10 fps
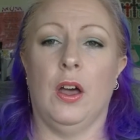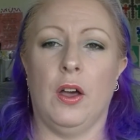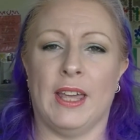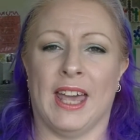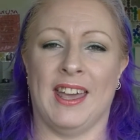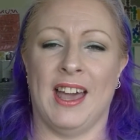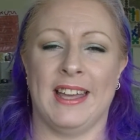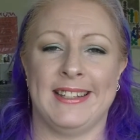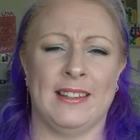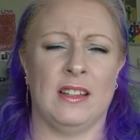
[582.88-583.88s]
Okay,
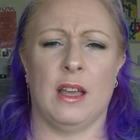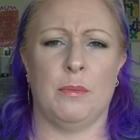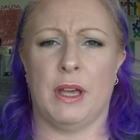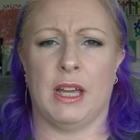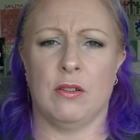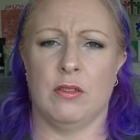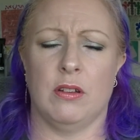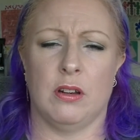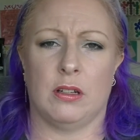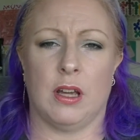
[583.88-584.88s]
guys, I'm back, although
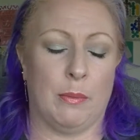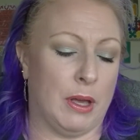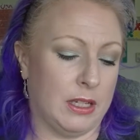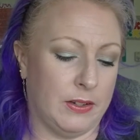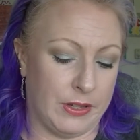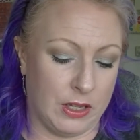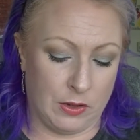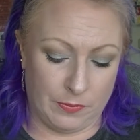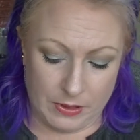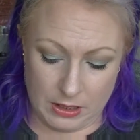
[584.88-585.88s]
no time passed for
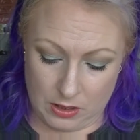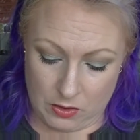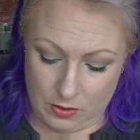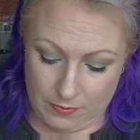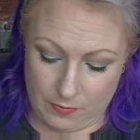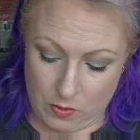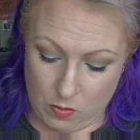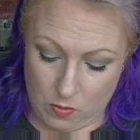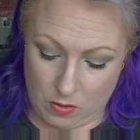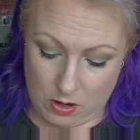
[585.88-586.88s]
you. So
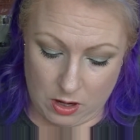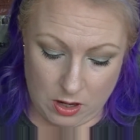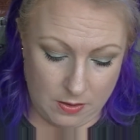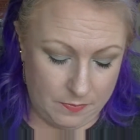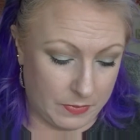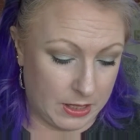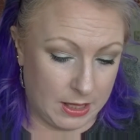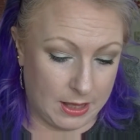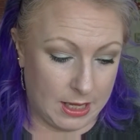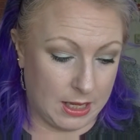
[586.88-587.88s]
for
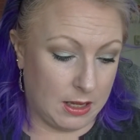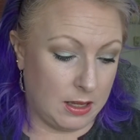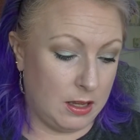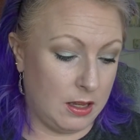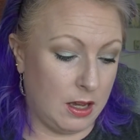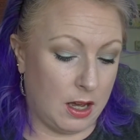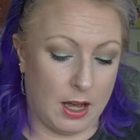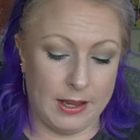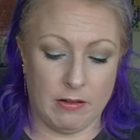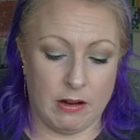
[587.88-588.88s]
the
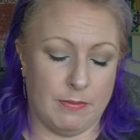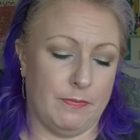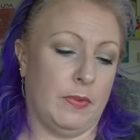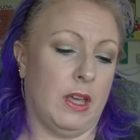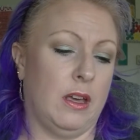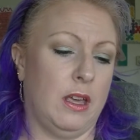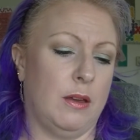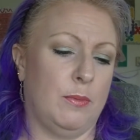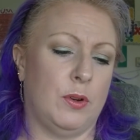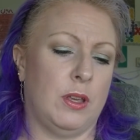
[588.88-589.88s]
eye cream, I
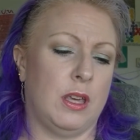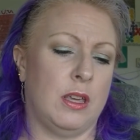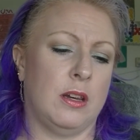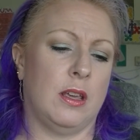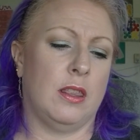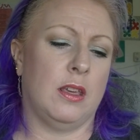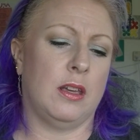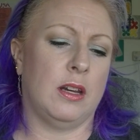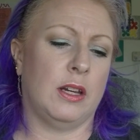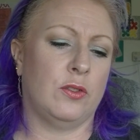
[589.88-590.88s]
am putting in the
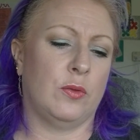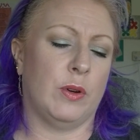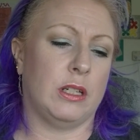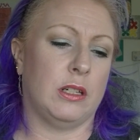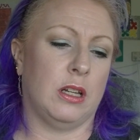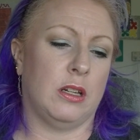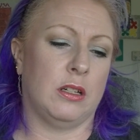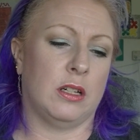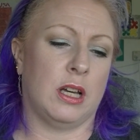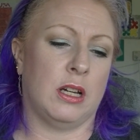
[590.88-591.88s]
Natural
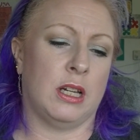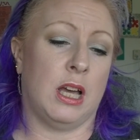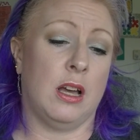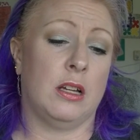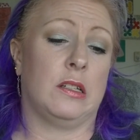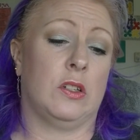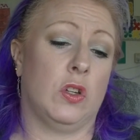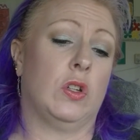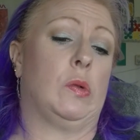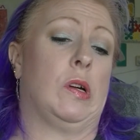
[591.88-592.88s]
Instinct Dark
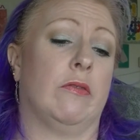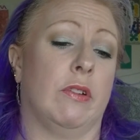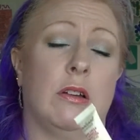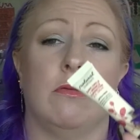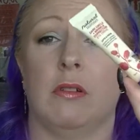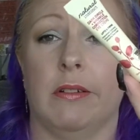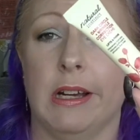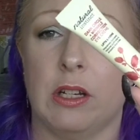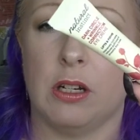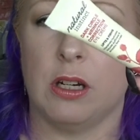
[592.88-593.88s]
Circle and Wrinkle
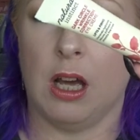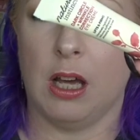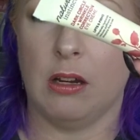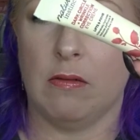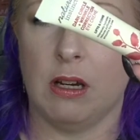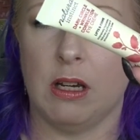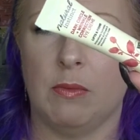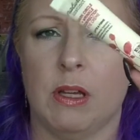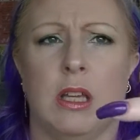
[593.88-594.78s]
Correction Eye Cream.